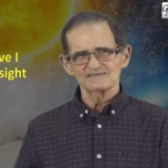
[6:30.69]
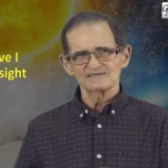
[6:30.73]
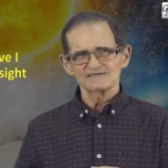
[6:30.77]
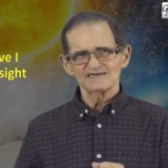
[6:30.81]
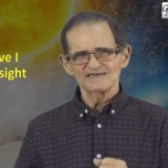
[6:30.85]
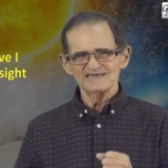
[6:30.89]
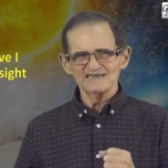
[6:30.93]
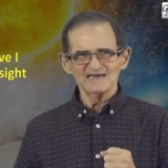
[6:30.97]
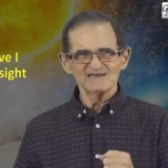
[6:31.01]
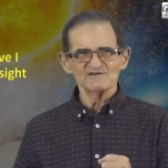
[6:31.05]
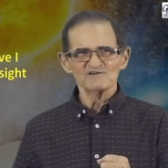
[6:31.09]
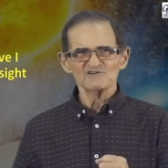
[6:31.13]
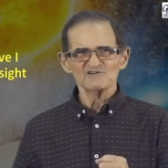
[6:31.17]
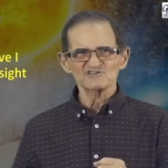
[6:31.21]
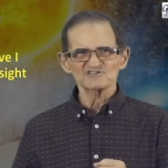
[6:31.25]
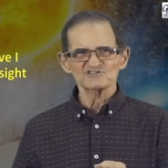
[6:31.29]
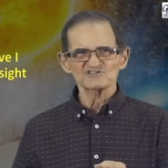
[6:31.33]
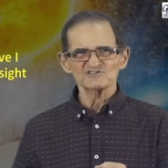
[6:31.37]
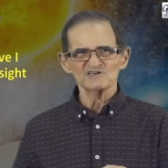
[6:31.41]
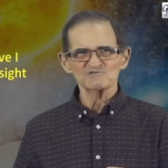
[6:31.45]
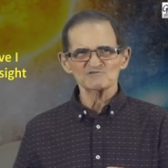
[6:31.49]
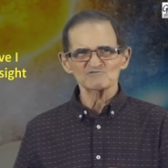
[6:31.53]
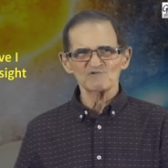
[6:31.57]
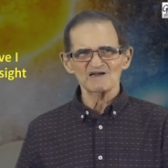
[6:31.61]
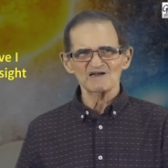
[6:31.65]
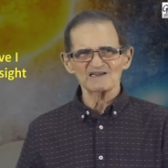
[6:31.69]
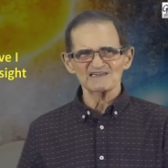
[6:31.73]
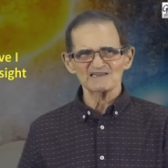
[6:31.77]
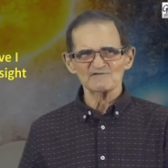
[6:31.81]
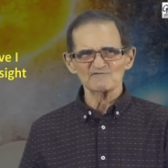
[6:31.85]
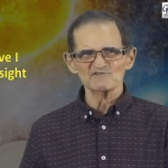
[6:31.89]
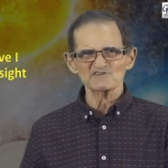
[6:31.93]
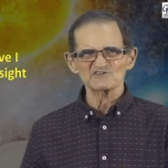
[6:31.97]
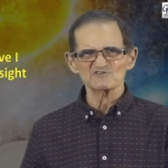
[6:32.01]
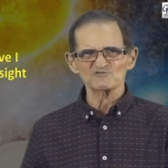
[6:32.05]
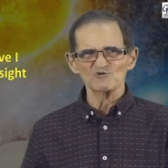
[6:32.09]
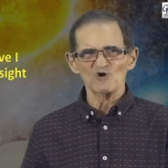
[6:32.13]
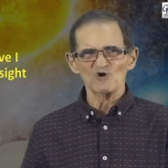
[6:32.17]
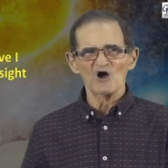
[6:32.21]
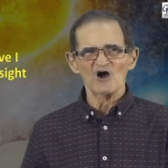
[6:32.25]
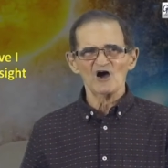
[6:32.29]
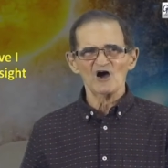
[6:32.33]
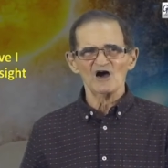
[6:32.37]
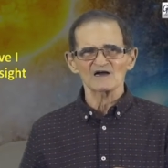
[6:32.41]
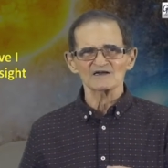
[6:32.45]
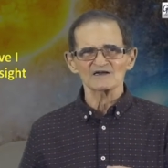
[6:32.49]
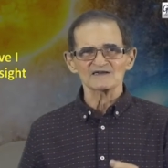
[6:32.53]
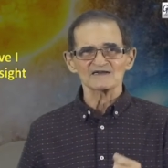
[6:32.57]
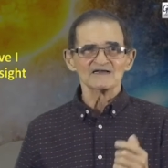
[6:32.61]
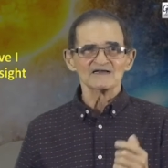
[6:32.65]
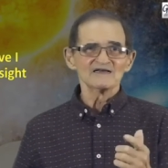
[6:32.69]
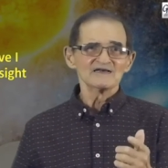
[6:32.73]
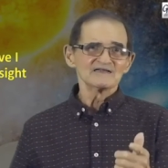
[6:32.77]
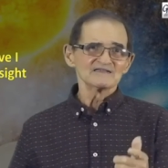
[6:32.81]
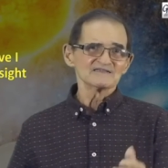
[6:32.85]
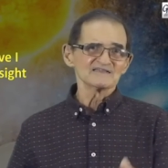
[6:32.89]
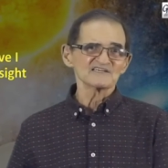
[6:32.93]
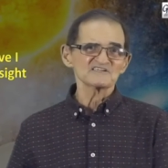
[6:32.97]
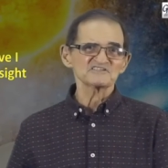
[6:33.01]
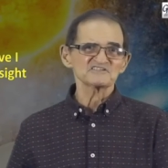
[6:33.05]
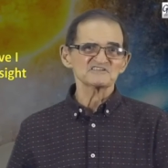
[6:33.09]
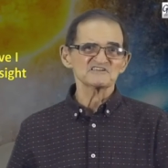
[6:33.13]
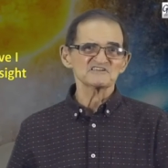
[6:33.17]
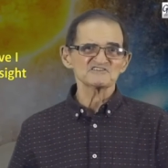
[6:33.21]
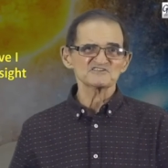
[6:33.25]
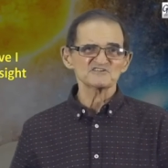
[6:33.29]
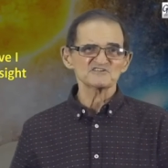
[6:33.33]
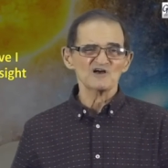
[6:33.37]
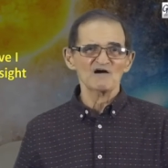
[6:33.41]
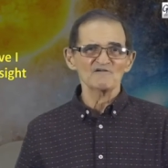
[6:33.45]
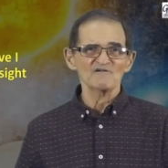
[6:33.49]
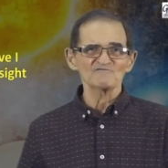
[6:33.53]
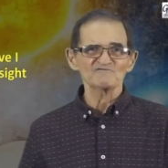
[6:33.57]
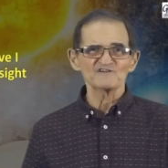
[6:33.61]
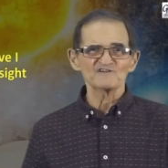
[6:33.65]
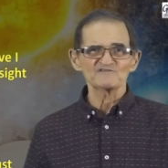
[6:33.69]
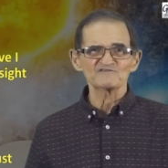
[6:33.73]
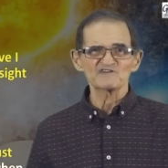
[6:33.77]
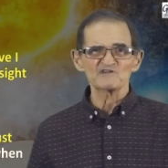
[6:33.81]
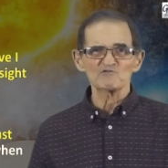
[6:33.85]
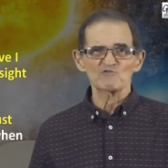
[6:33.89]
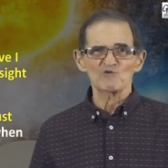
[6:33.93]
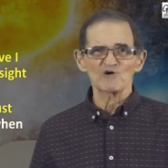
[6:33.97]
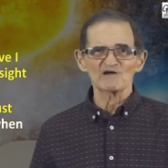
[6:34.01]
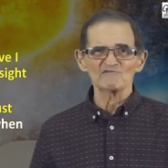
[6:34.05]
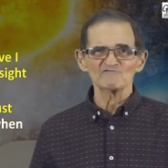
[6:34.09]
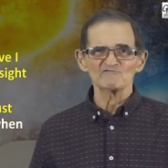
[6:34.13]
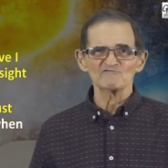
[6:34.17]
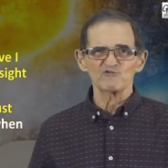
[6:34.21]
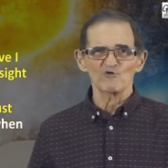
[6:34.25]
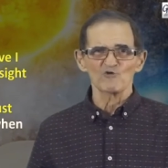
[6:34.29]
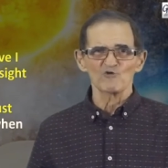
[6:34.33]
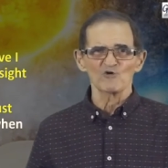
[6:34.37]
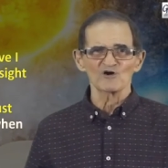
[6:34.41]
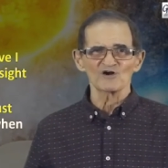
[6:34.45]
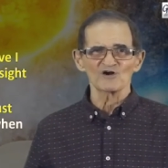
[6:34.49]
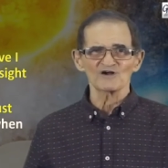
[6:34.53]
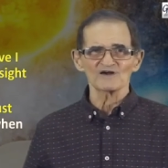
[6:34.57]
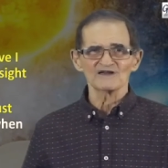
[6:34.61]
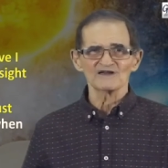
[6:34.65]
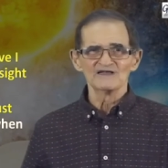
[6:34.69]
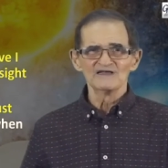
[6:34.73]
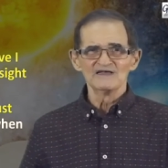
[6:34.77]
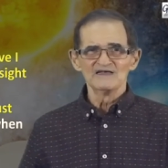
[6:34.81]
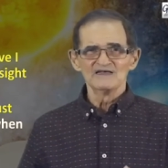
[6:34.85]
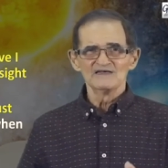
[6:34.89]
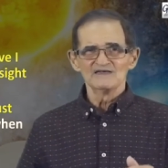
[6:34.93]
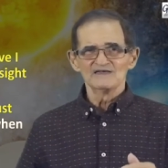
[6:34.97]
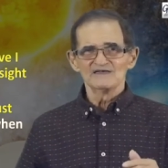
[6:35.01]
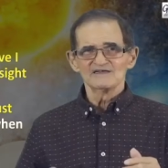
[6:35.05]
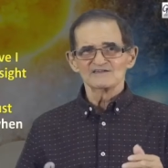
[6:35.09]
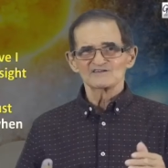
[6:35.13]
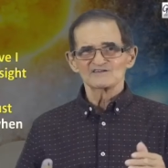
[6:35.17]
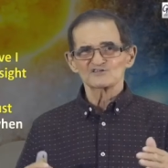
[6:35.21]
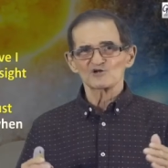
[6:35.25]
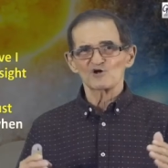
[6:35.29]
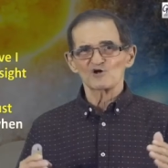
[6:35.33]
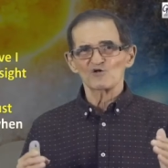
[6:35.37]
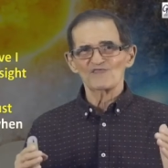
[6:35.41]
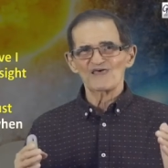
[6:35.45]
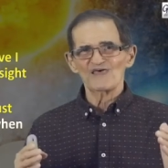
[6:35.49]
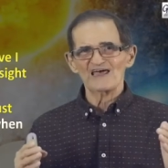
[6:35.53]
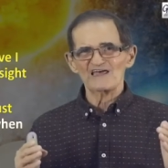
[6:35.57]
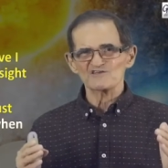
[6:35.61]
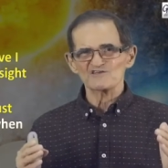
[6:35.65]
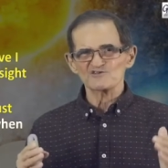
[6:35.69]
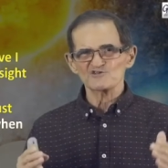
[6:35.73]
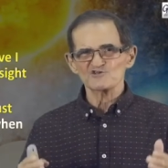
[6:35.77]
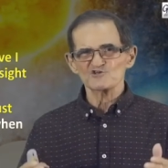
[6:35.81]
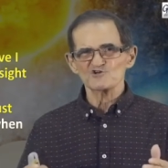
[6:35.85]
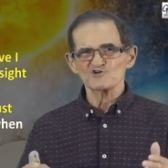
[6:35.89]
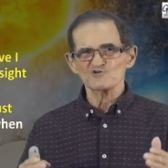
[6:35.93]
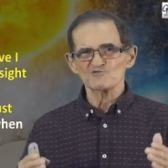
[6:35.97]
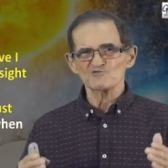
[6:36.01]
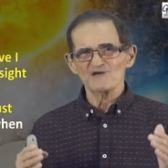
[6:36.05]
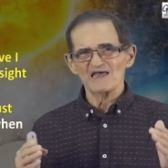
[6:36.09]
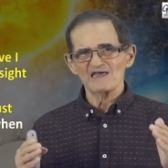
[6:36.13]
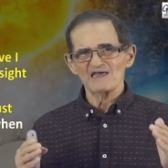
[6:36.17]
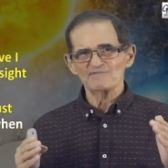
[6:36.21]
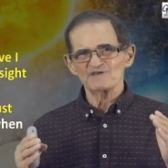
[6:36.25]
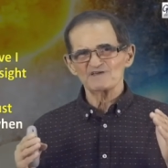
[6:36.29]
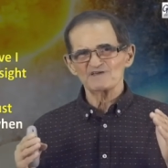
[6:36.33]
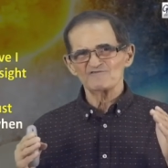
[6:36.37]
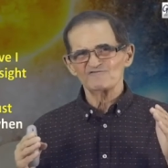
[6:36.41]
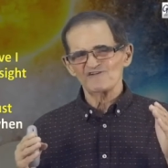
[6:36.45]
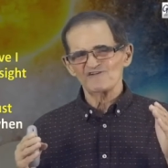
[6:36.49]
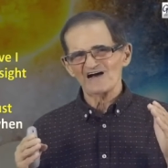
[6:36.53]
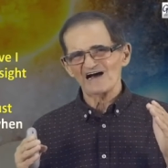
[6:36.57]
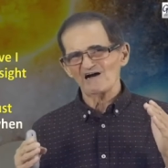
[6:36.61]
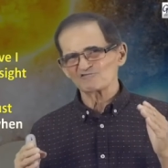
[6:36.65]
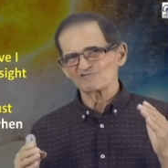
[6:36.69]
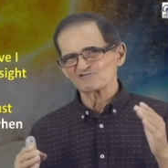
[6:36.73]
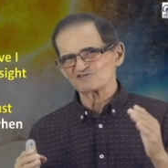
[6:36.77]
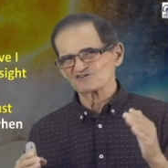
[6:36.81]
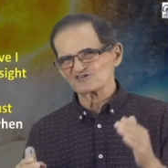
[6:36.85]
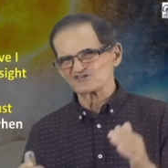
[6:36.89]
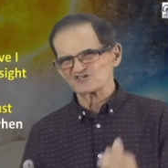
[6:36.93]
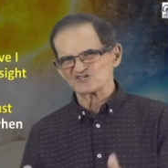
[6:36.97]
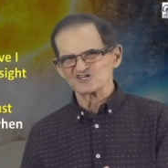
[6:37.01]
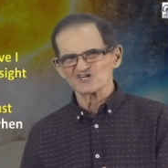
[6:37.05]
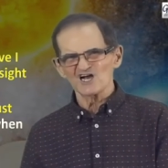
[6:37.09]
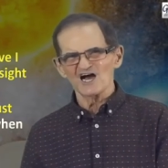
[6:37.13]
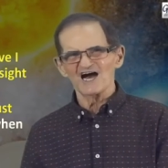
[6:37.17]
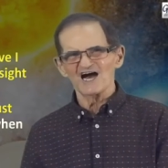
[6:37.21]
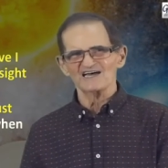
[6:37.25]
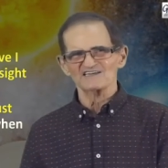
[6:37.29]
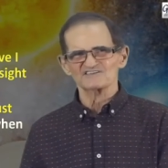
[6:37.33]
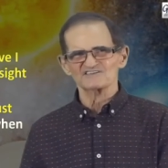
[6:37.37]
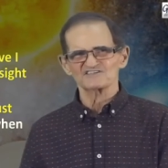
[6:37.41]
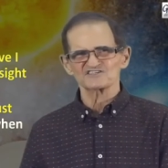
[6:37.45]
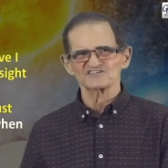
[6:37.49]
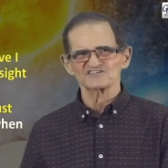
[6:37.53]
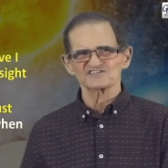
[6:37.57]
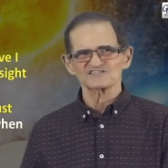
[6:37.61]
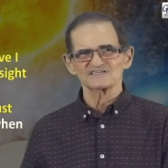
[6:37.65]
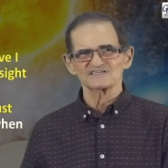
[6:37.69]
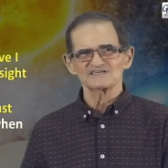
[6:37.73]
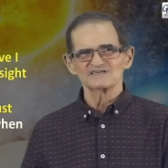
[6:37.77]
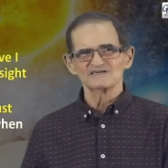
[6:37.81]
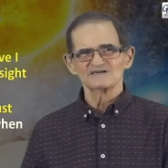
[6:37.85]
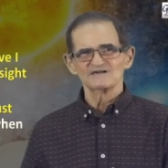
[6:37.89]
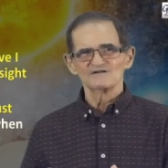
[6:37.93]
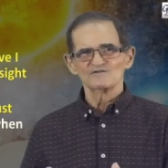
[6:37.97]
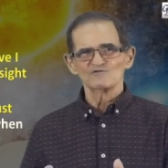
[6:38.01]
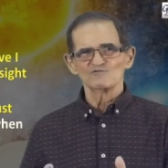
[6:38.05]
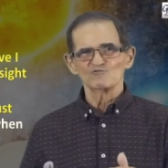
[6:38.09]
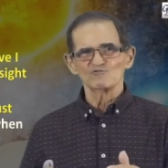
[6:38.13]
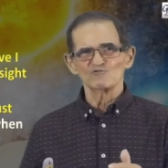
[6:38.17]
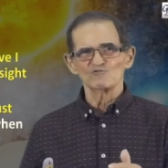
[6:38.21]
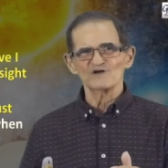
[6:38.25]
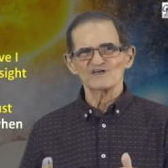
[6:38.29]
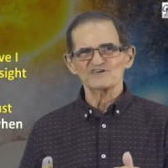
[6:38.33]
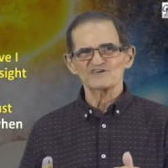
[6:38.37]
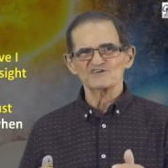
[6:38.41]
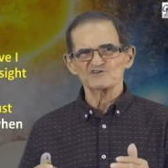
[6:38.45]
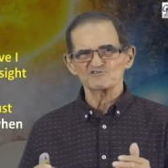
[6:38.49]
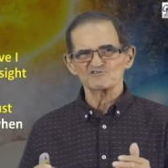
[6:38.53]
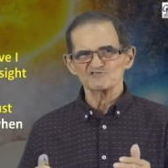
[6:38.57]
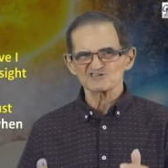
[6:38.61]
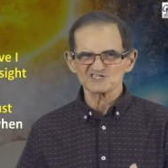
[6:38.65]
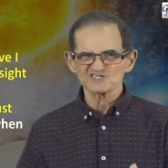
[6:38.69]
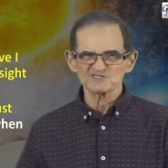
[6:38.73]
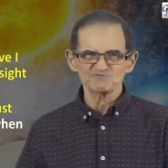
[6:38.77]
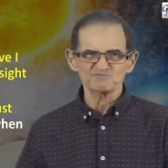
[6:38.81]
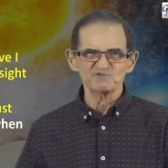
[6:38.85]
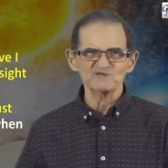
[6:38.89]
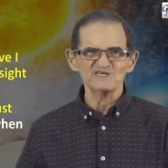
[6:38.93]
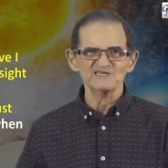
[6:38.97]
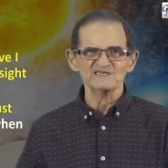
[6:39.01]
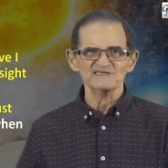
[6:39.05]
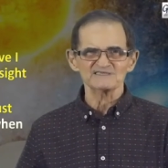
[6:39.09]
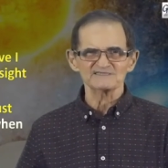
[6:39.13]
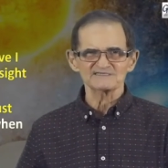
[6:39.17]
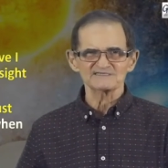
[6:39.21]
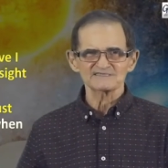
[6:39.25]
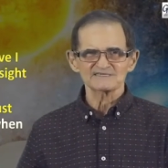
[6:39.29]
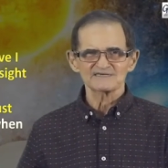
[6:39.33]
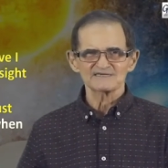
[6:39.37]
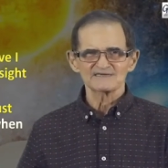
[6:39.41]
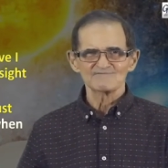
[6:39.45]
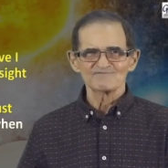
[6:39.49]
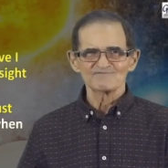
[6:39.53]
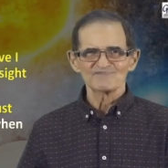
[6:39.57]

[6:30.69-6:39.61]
He understood what it was wrong. Listen to Psalm 51 4 so that you may be found just when you speak